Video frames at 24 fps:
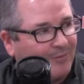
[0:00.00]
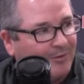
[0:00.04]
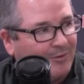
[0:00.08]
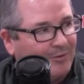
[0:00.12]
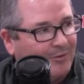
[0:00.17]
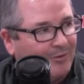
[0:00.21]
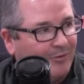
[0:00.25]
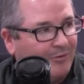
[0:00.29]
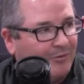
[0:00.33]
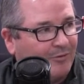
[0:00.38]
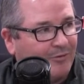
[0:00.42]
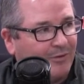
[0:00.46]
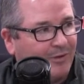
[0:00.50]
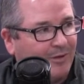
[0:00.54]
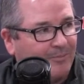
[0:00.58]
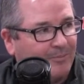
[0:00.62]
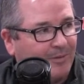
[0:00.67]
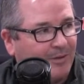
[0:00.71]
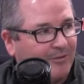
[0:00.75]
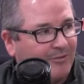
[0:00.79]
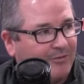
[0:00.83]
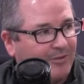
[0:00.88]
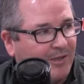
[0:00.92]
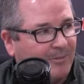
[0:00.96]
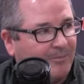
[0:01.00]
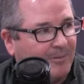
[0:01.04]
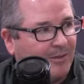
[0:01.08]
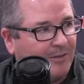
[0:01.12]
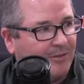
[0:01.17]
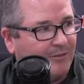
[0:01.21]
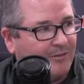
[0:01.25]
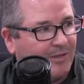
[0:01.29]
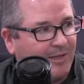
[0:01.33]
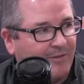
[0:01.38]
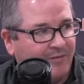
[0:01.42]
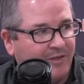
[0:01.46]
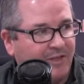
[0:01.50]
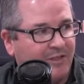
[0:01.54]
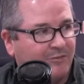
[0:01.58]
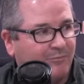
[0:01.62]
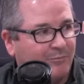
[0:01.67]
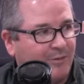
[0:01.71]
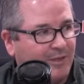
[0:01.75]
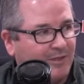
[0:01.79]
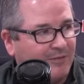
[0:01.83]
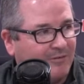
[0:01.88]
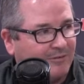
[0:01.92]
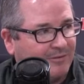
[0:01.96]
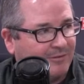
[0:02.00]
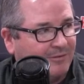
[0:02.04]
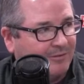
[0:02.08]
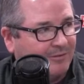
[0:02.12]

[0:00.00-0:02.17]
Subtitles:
you're talking about a stadium that doesn't have any suites,